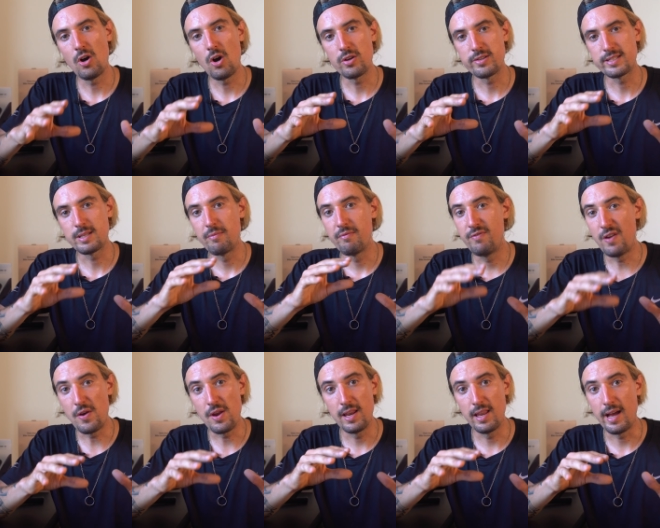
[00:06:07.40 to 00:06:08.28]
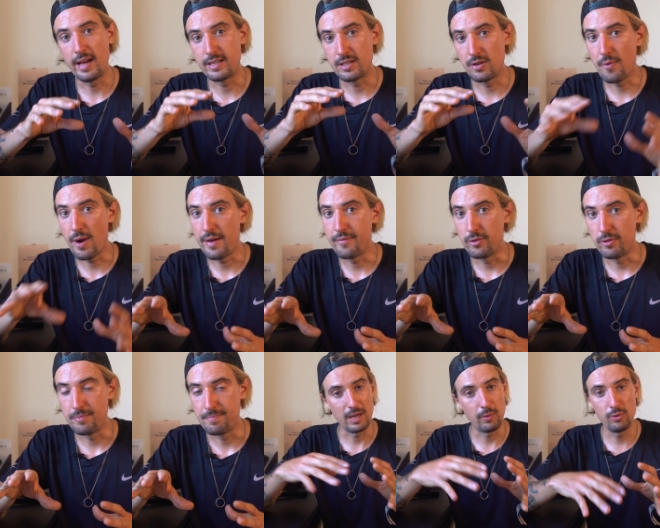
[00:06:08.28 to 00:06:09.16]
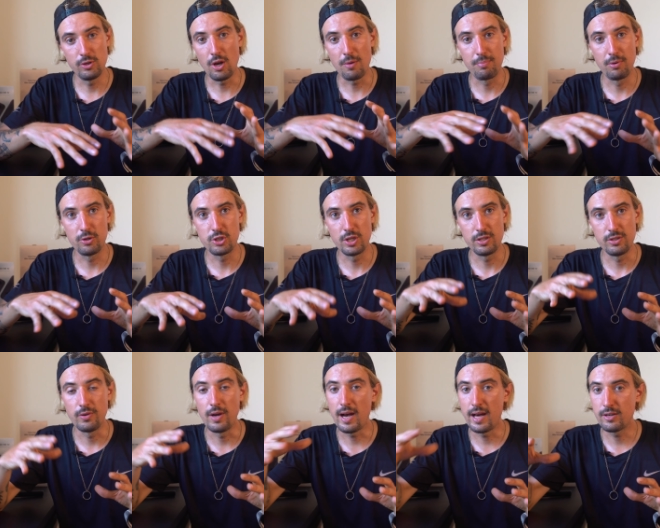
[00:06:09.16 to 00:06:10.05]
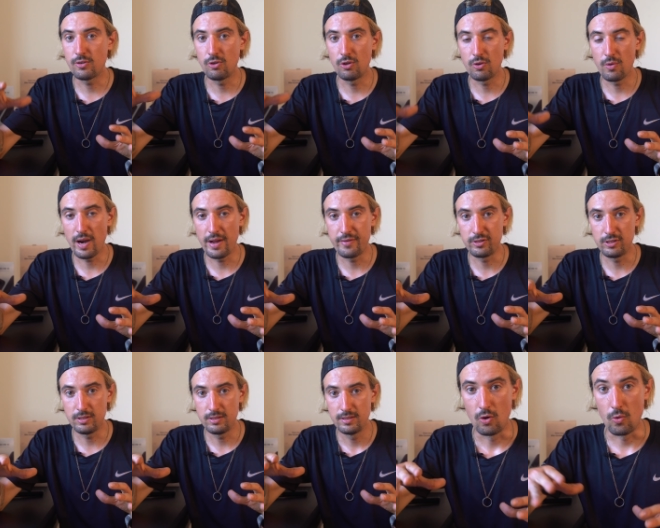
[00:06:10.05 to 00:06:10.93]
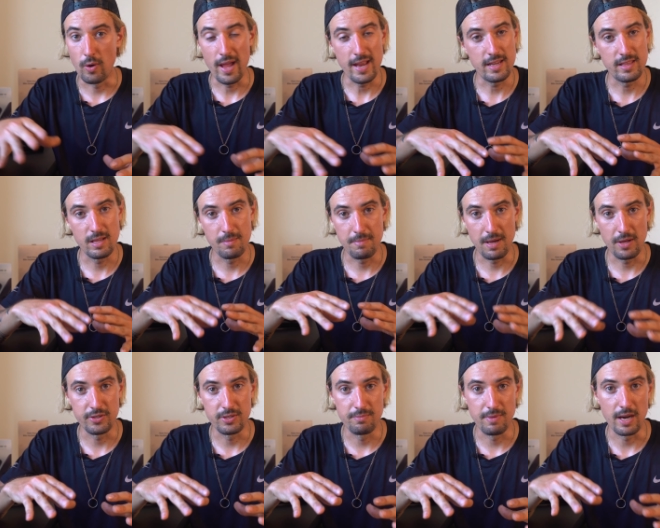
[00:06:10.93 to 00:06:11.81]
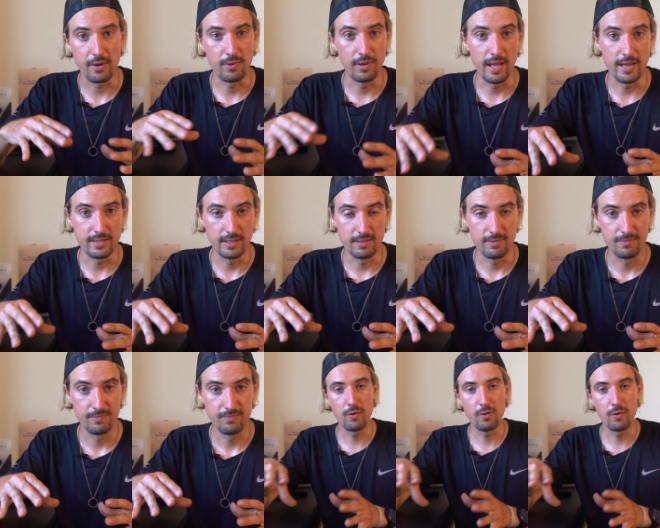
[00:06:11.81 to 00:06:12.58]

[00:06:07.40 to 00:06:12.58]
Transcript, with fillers: on some very light gravel, but I would not push it to hardcore gravel or anything mountain bike related.